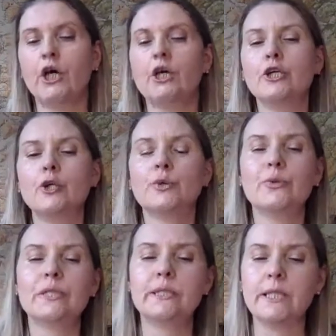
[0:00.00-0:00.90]

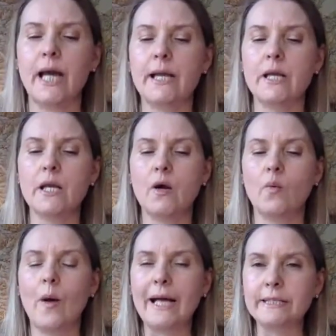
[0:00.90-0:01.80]
used in
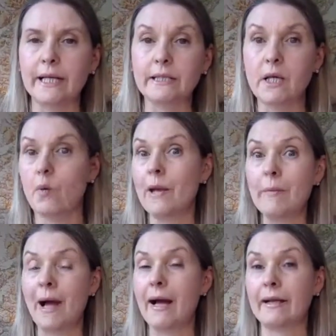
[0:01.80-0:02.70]
weddings way
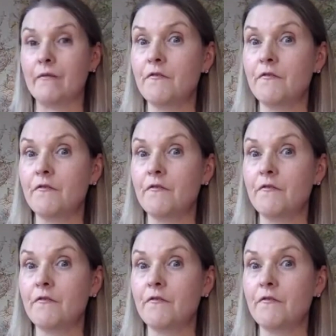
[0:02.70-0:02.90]
back in